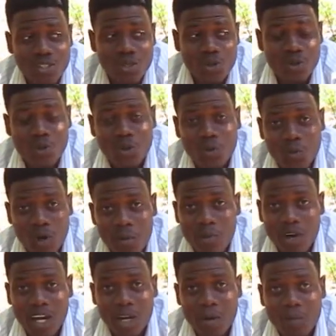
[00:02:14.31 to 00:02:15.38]
to
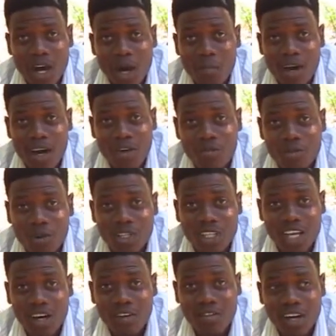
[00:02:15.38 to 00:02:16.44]
Papa and Mama for what
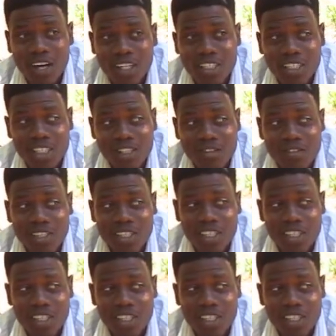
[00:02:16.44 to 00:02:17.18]
they have achieved.